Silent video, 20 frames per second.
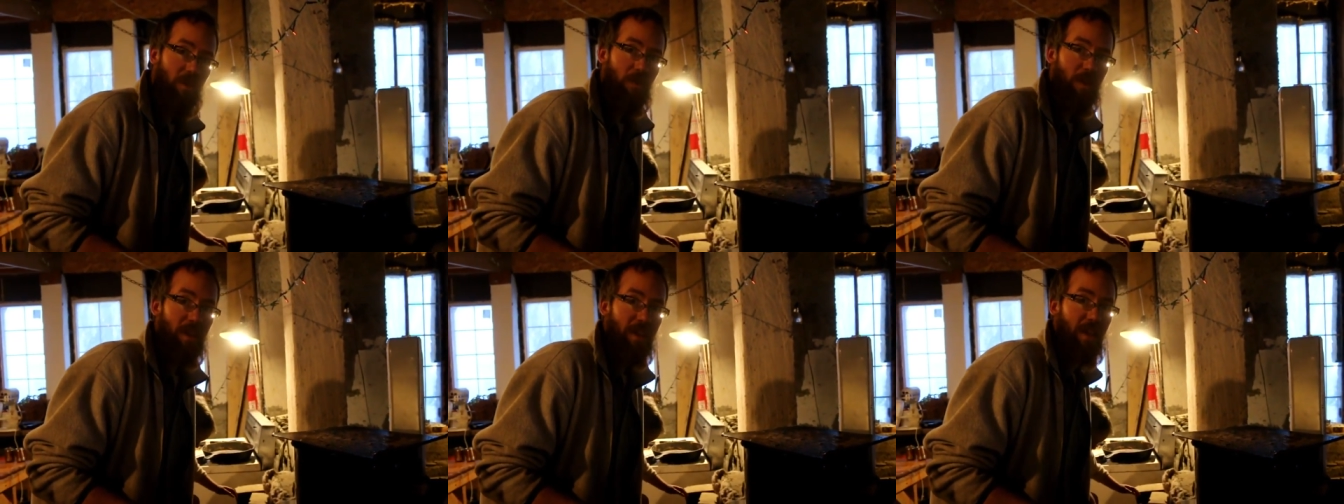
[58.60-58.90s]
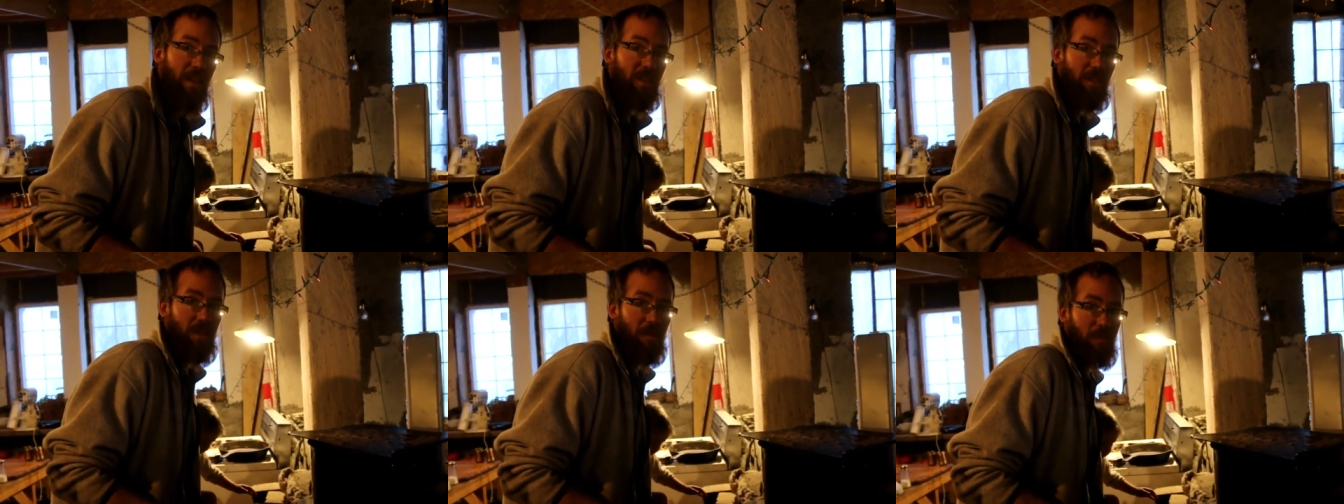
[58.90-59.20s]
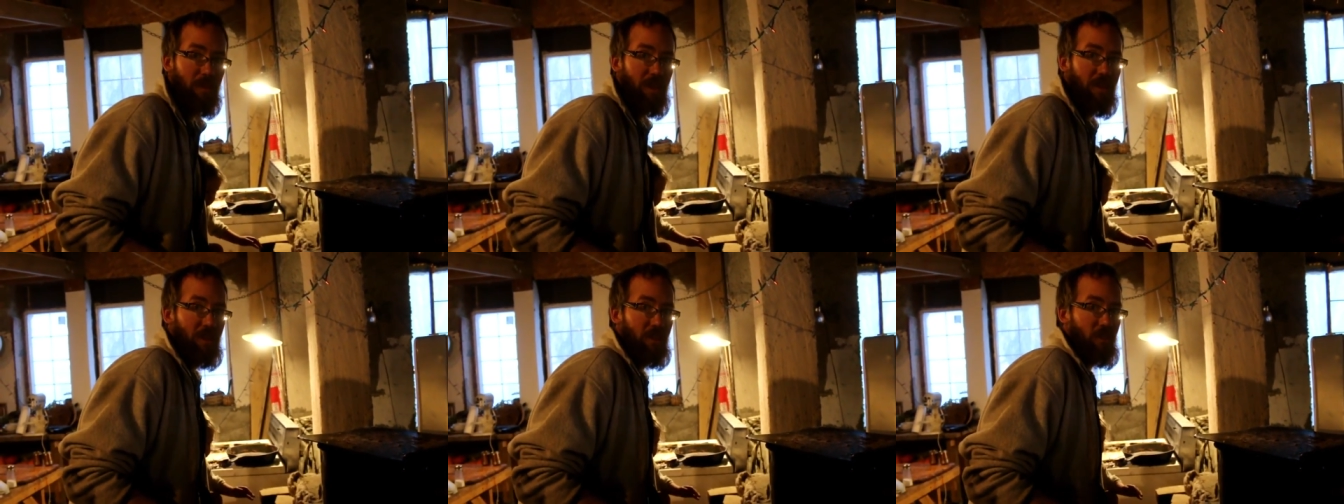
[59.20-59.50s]
when it gets
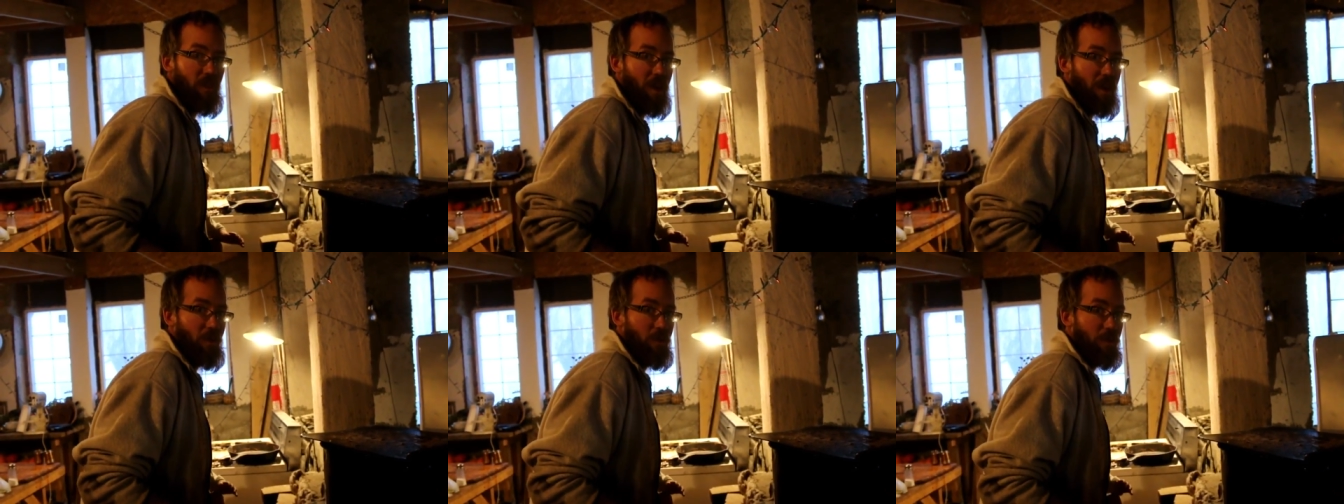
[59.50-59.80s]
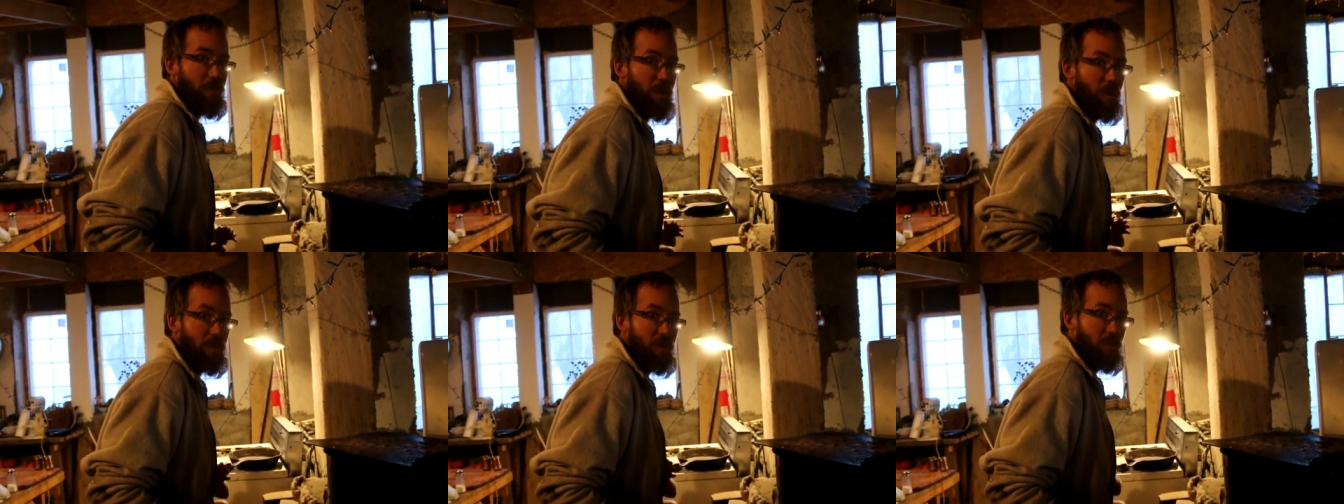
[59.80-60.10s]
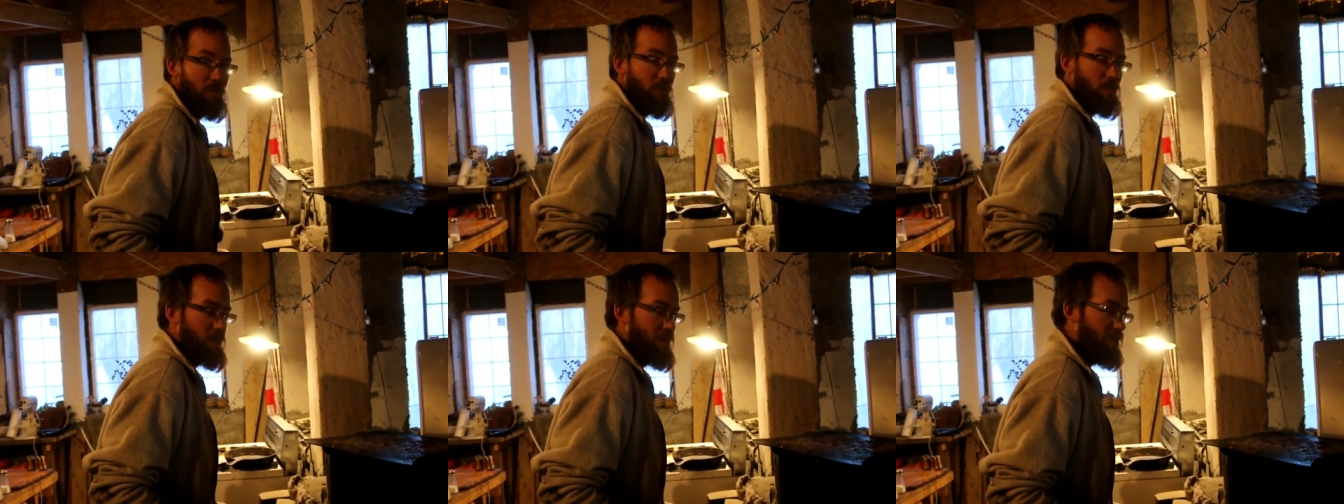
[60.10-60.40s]
completely dry, we'll be able to
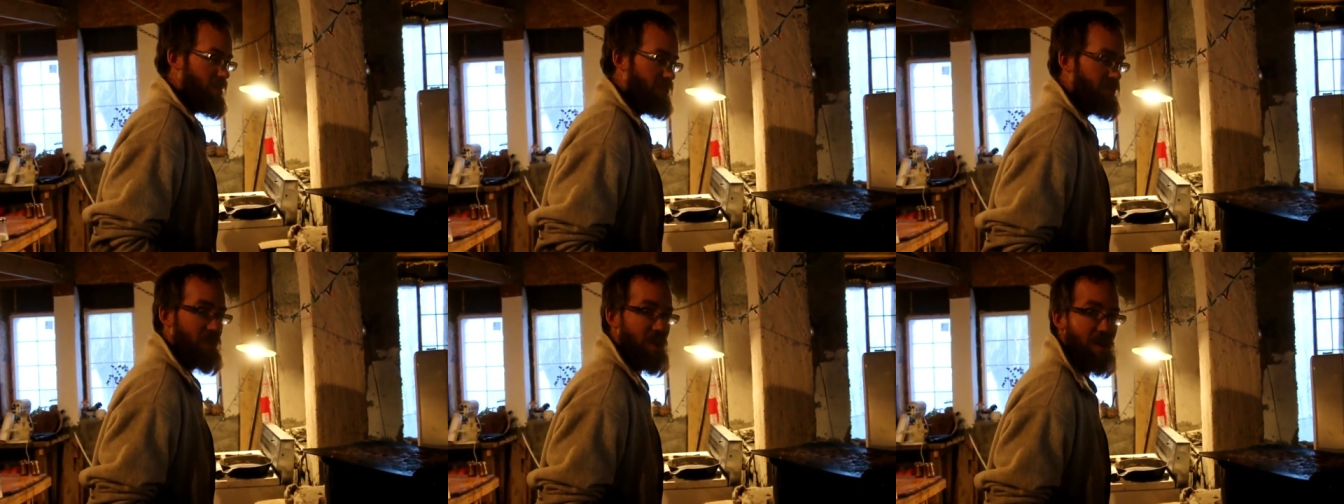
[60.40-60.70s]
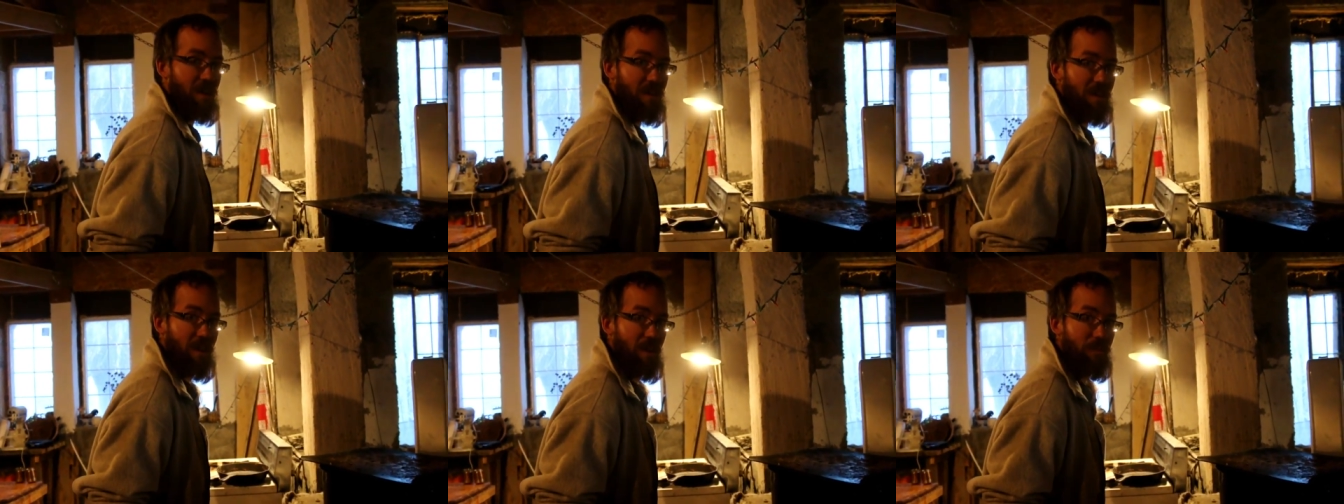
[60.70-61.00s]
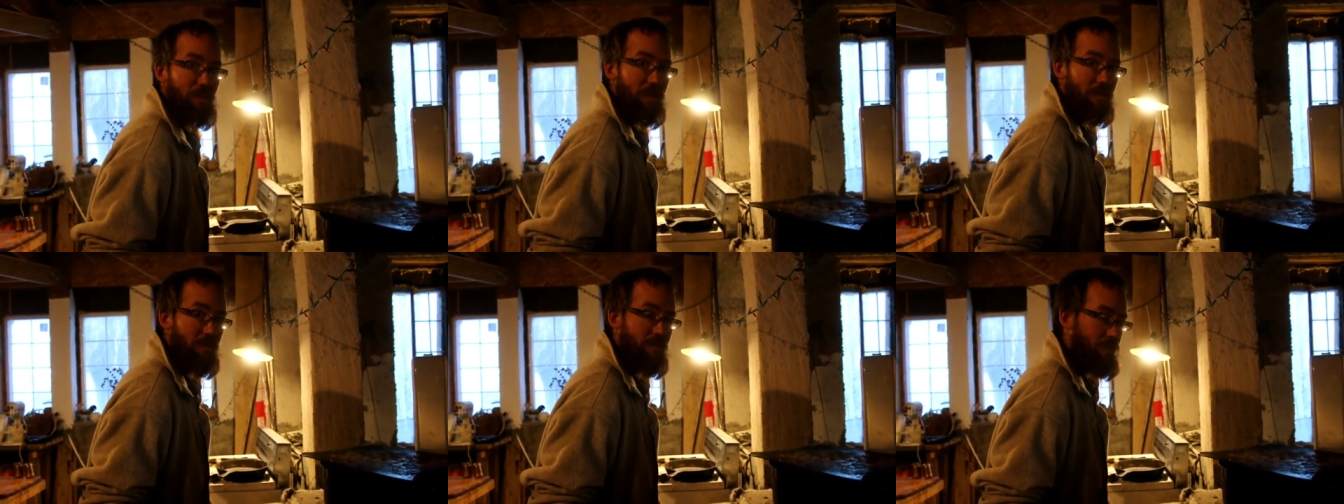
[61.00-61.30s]
really fire it up
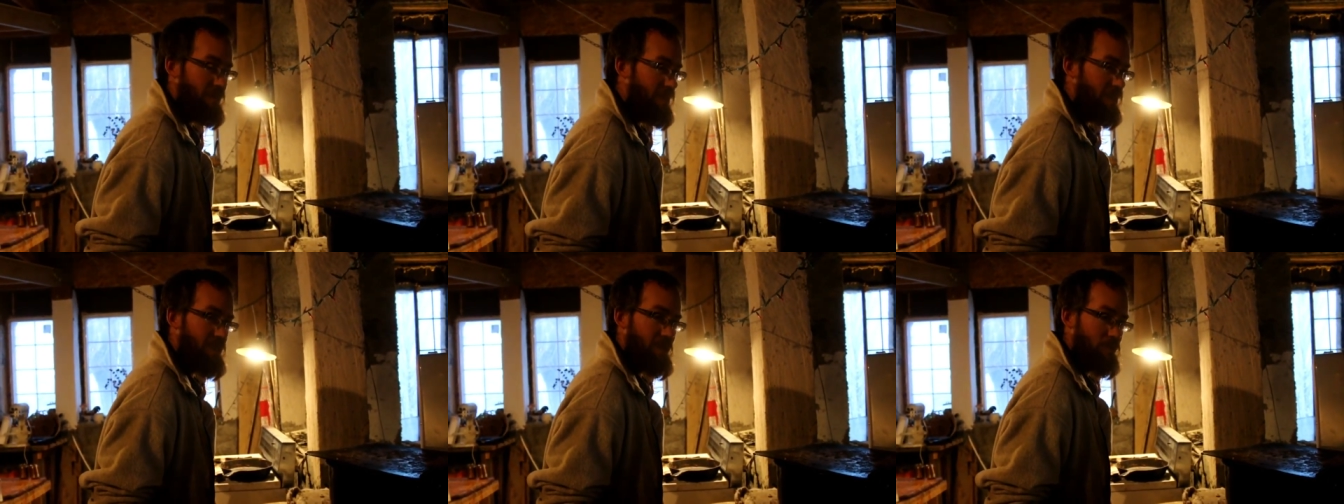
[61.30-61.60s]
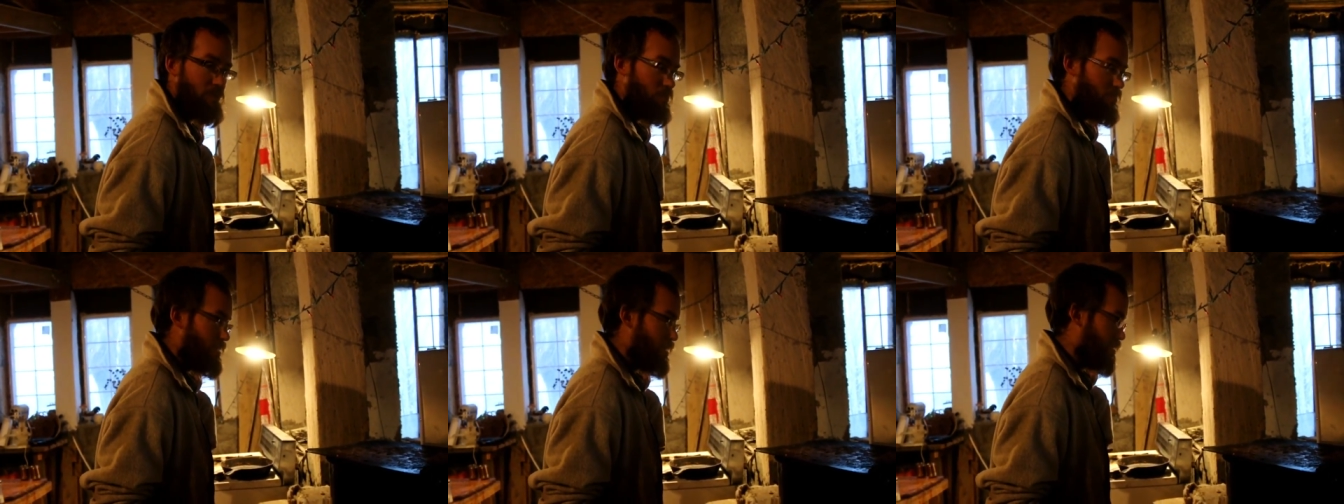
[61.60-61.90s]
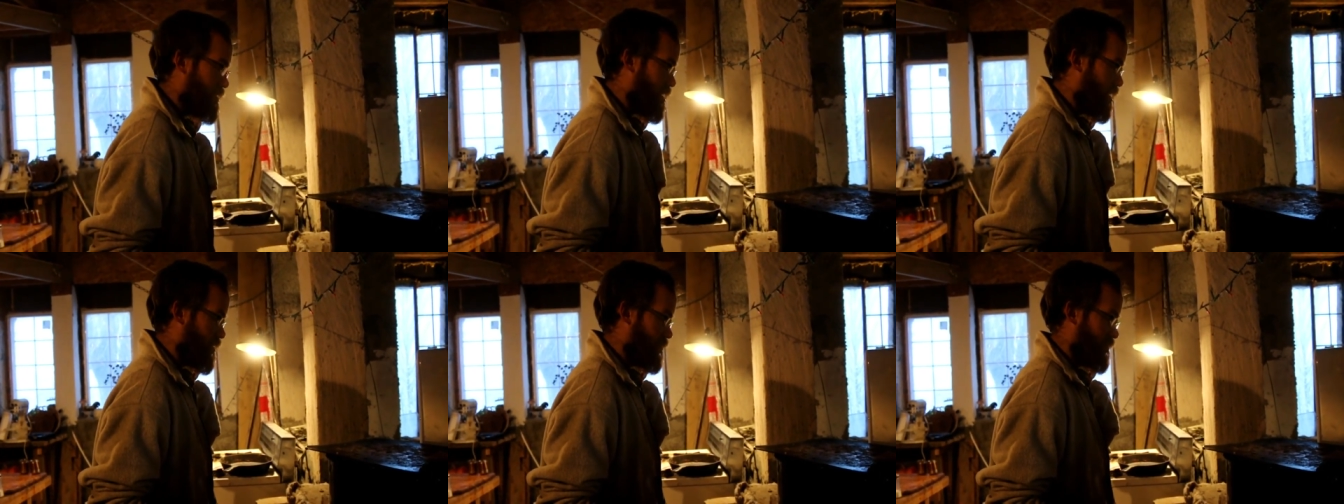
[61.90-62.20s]
and get some real
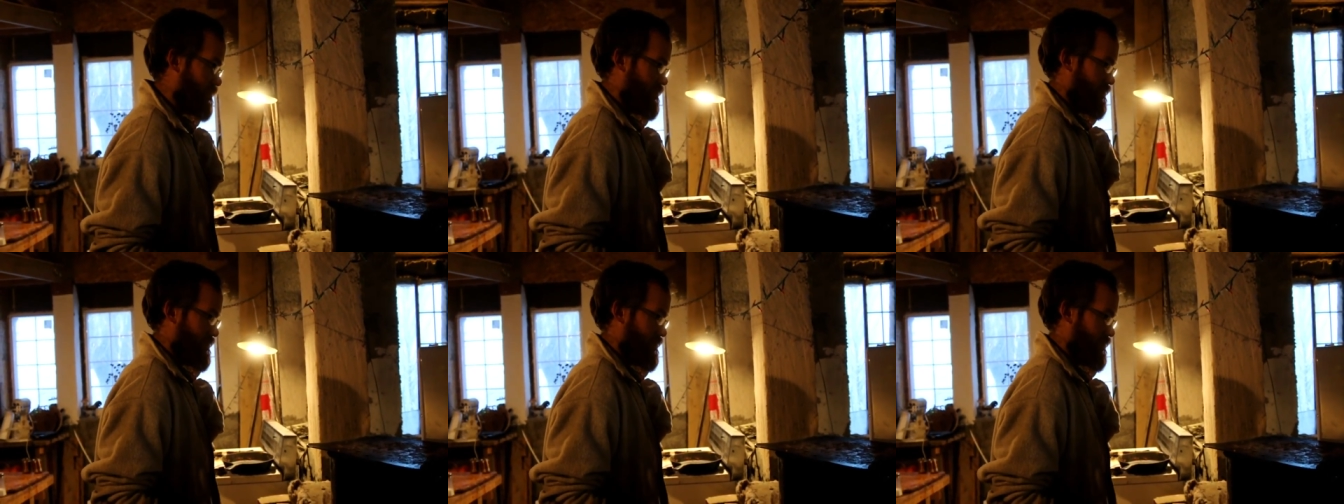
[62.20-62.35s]
hot